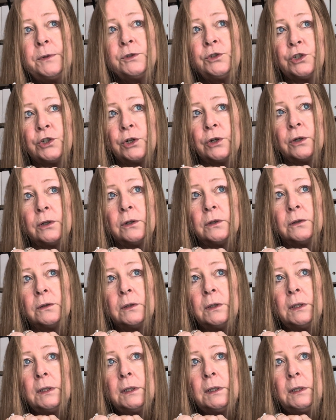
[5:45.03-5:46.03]
journal,
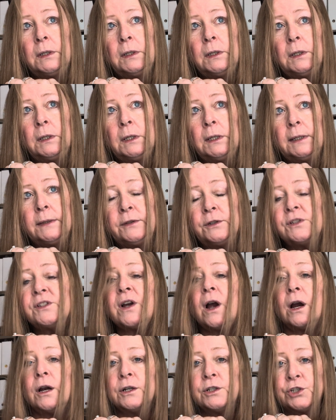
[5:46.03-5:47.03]
there's
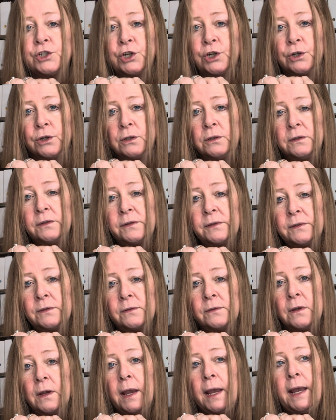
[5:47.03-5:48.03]
art
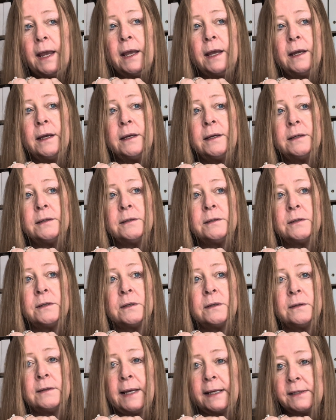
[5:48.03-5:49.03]
journals, and
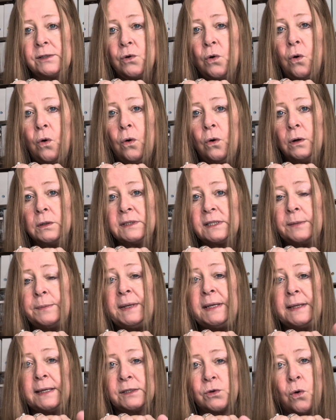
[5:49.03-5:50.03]
that's a whole
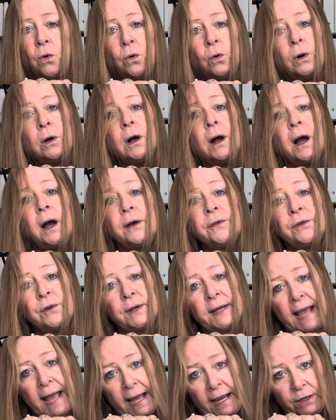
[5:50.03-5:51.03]

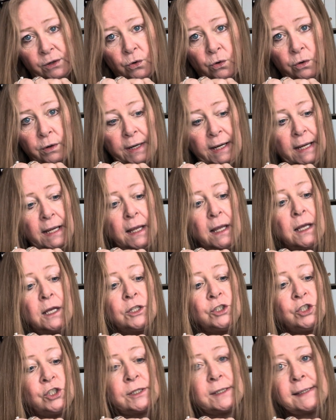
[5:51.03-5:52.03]
other category,
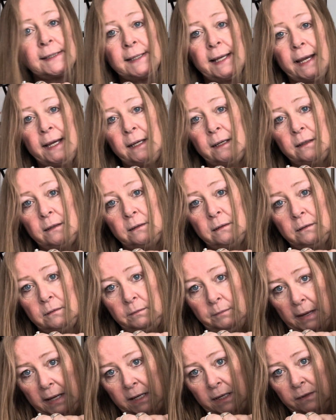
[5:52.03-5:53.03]
just like
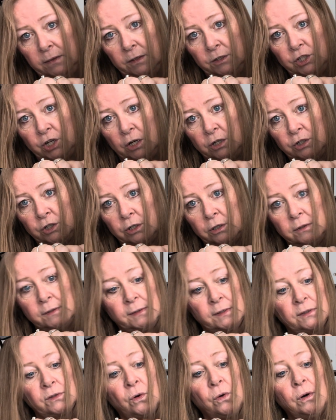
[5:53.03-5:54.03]
making the junk
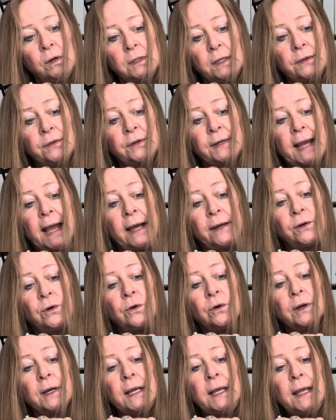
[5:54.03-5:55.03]
journals is a whole other
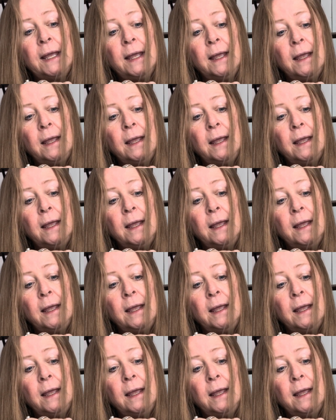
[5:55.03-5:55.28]
category.